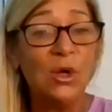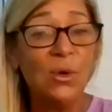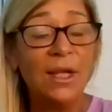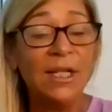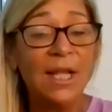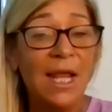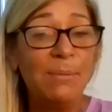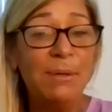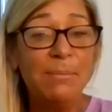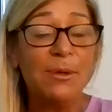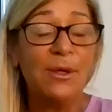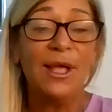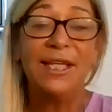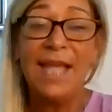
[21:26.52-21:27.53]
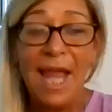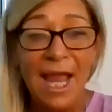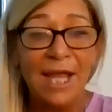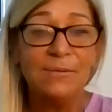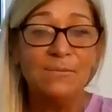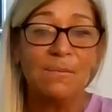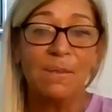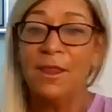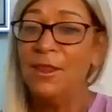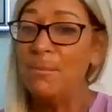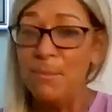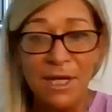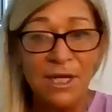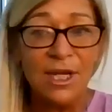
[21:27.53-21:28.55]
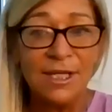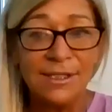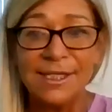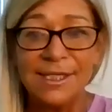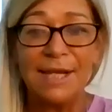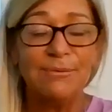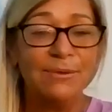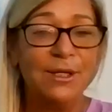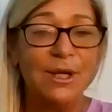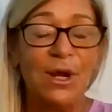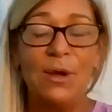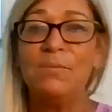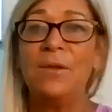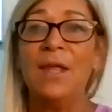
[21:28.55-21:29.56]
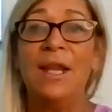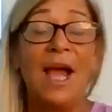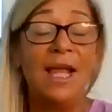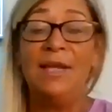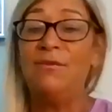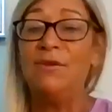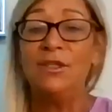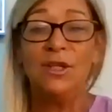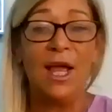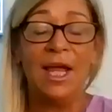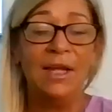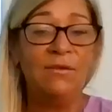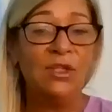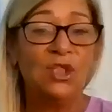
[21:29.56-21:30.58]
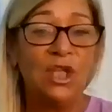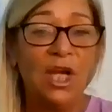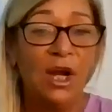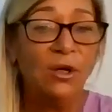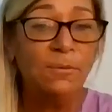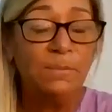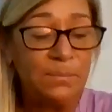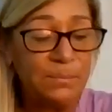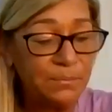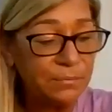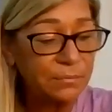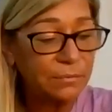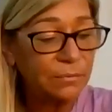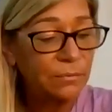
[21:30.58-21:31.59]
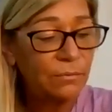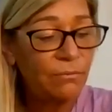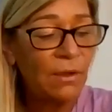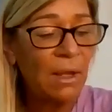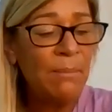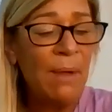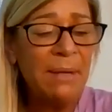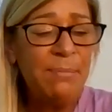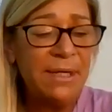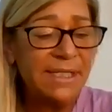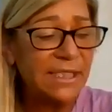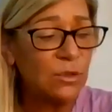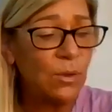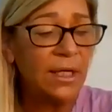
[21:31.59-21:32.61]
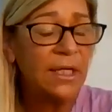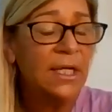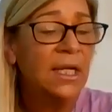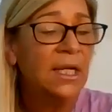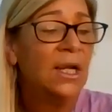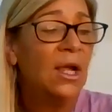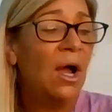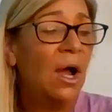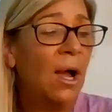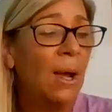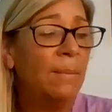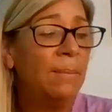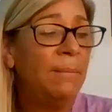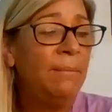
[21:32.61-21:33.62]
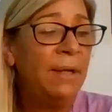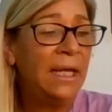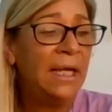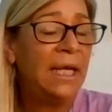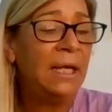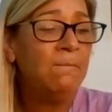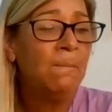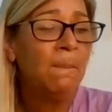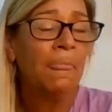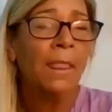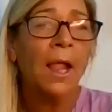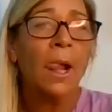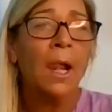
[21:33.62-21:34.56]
do, and a lot of people, again, Dominions that you know, and I even I even shared my piece to it, um, meaning